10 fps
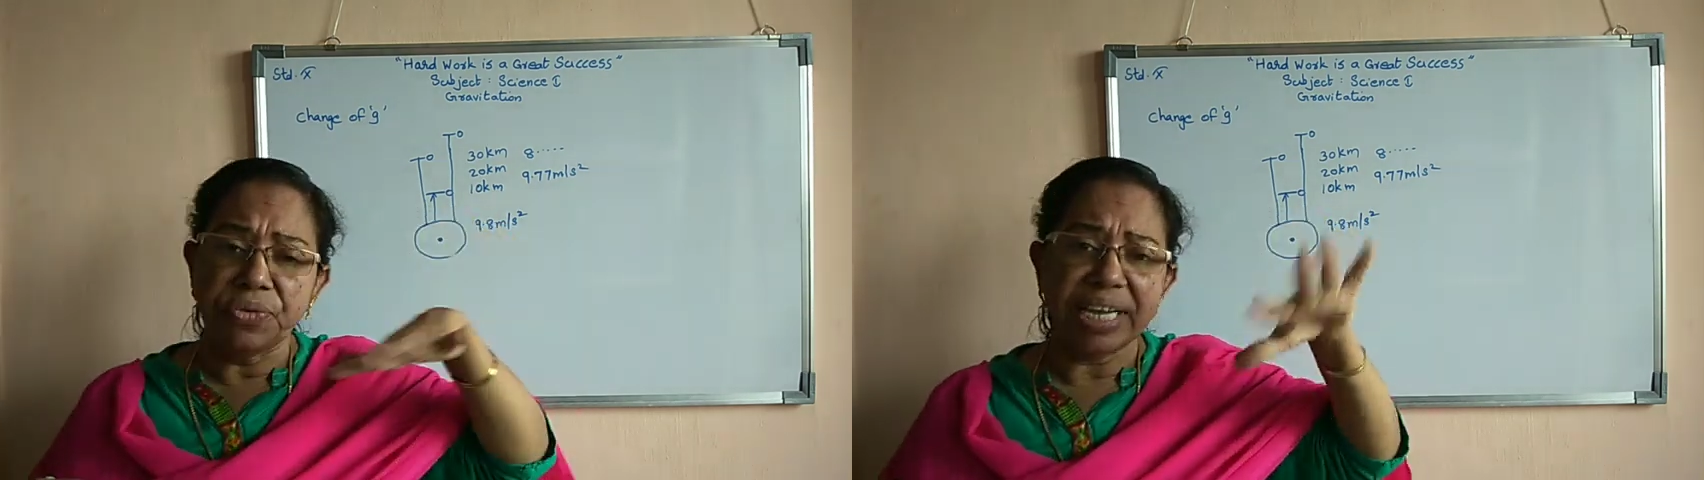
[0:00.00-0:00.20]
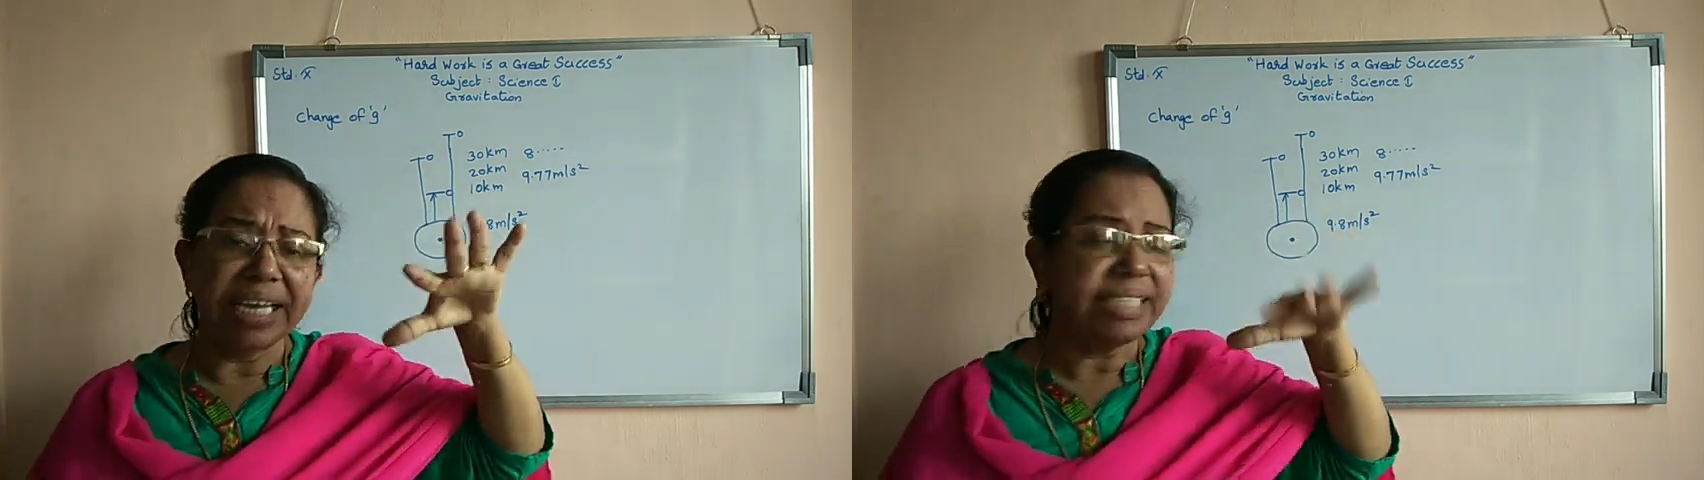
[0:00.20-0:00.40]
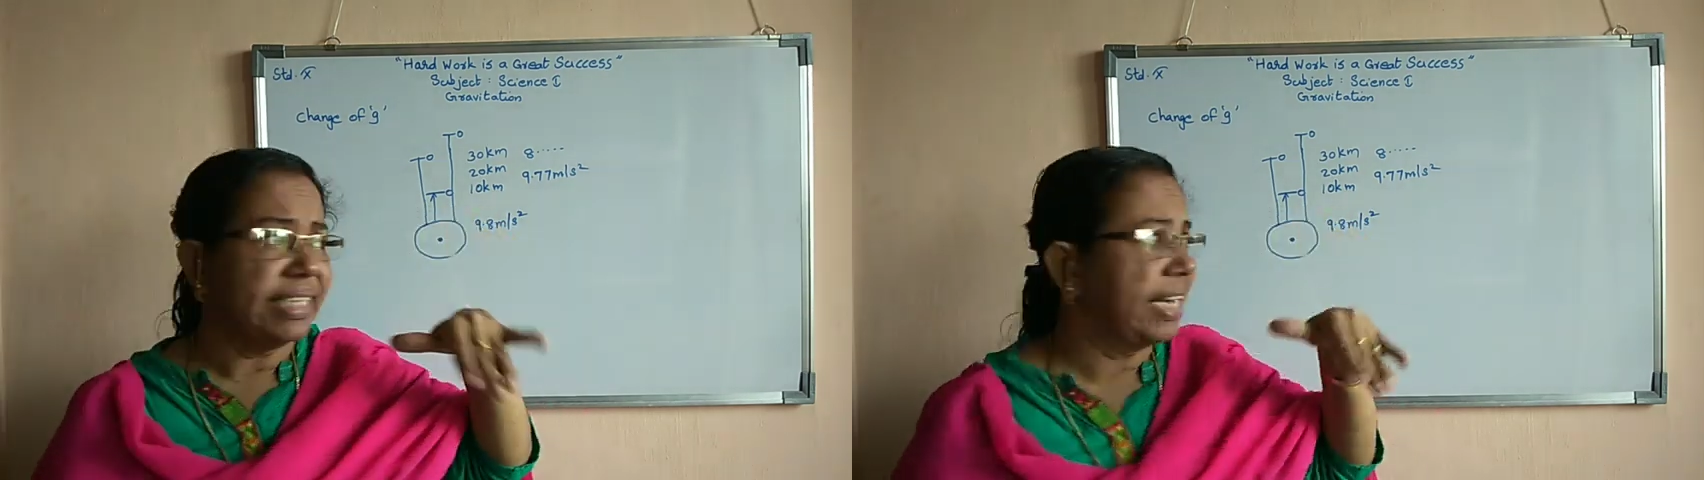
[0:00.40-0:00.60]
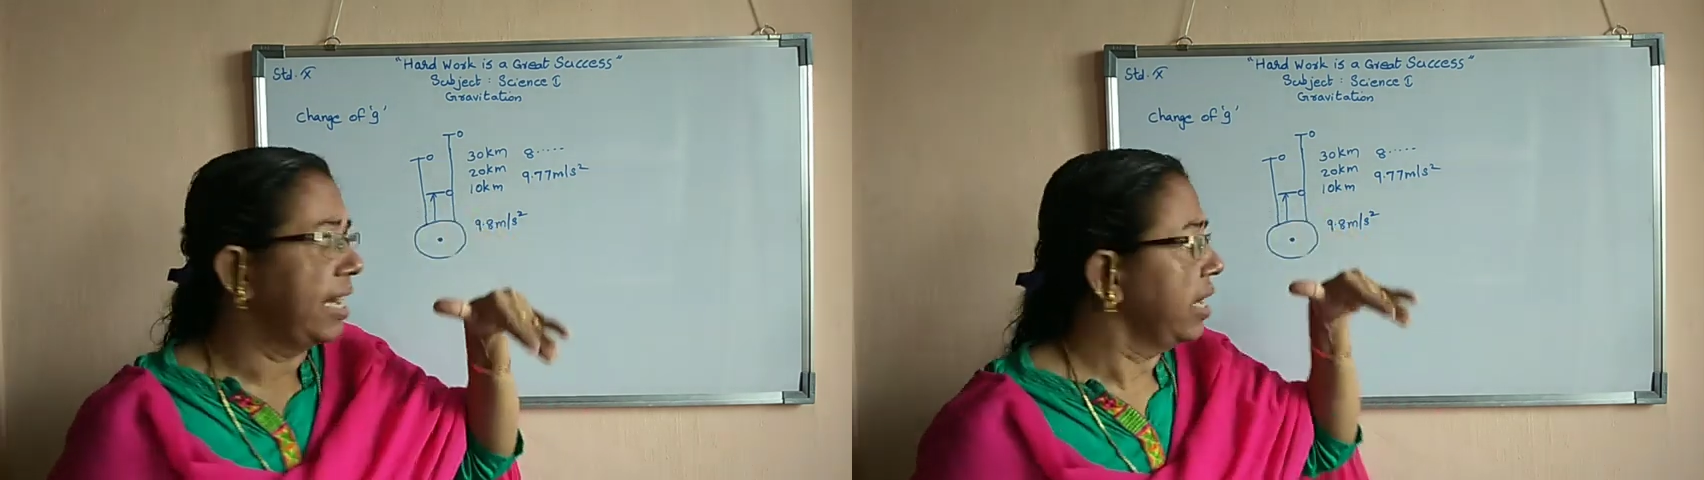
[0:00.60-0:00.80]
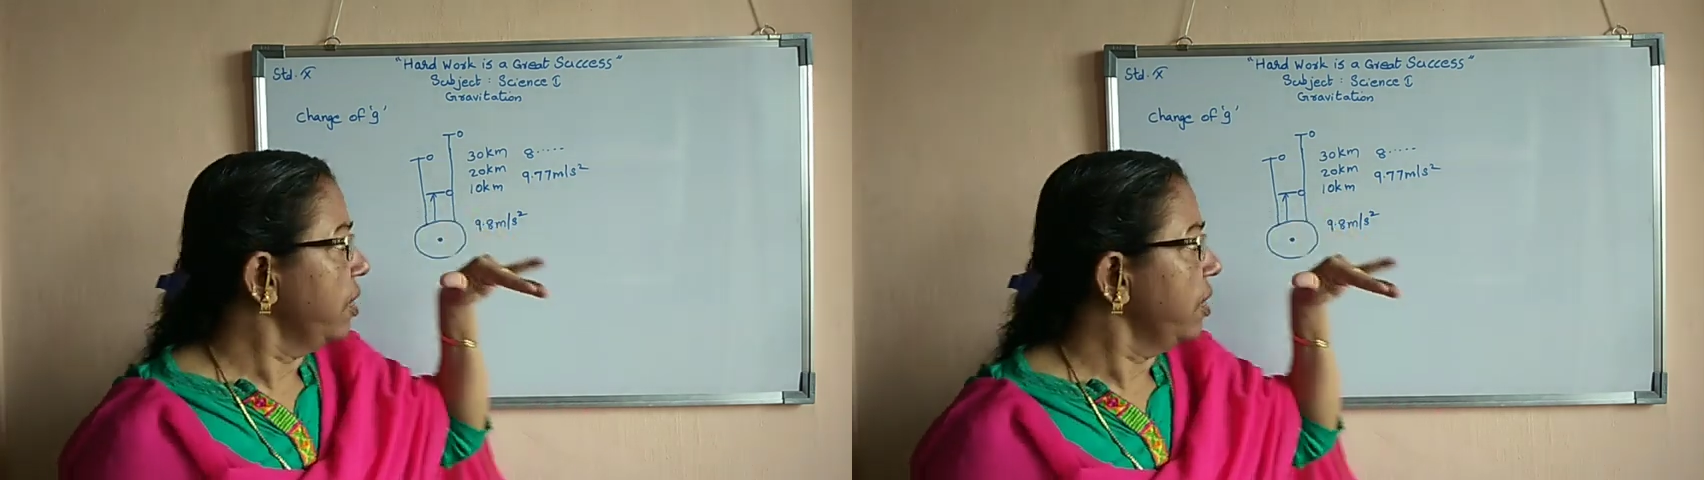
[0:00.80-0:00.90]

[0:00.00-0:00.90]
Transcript: we can say that